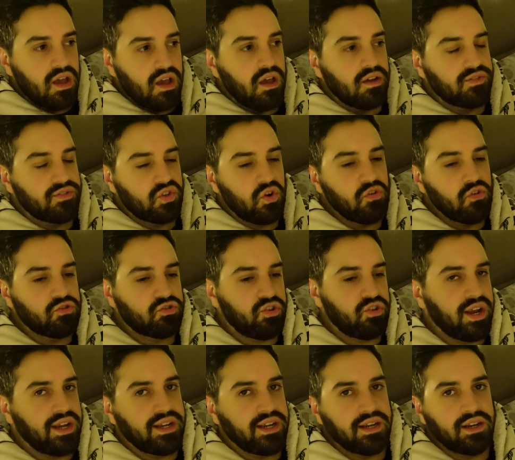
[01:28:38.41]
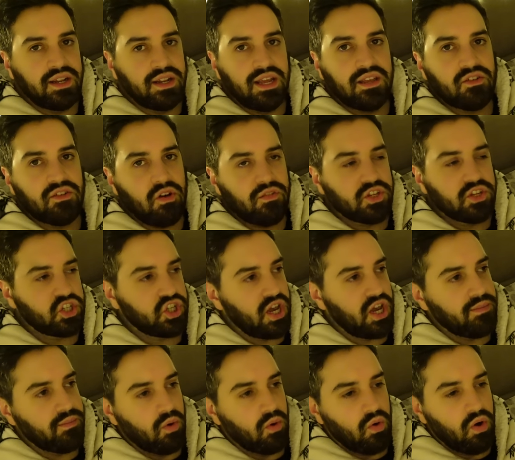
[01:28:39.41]
of Zoro training either on the
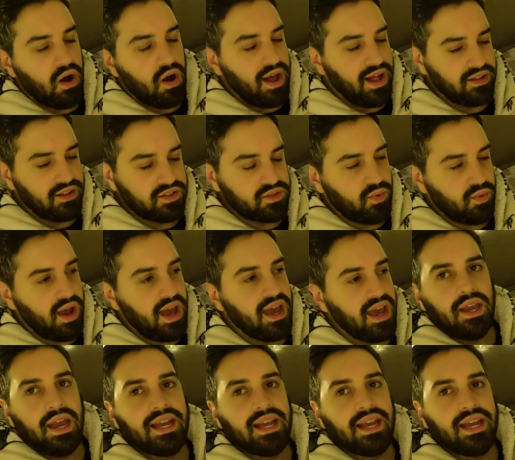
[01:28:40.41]
ship or elsewhere,